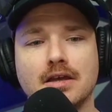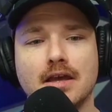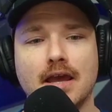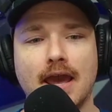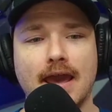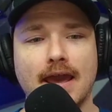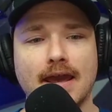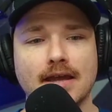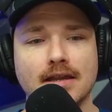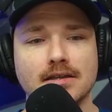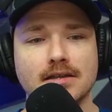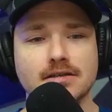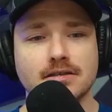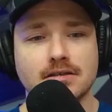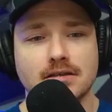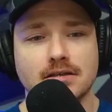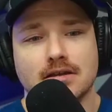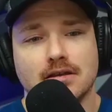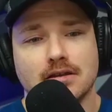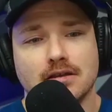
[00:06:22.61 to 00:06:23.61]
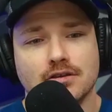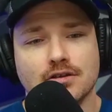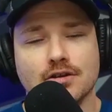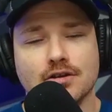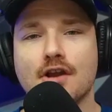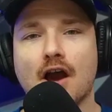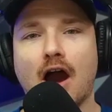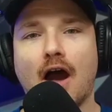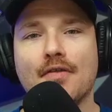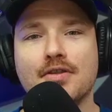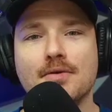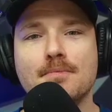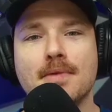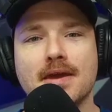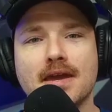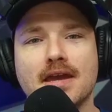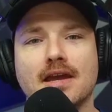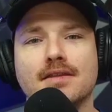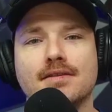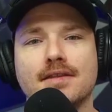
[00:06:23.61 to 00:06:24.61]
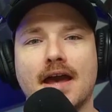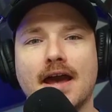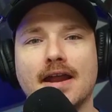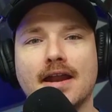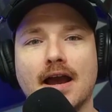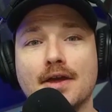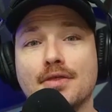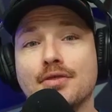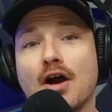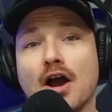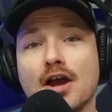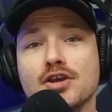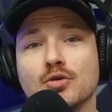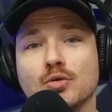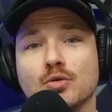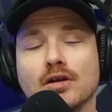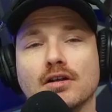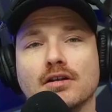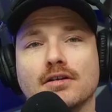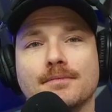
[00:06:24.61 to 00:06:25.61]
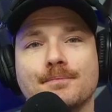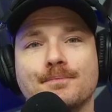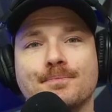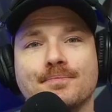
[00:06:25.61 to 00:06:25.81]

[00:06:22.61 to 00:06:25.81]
And you're not the man that I thought you were.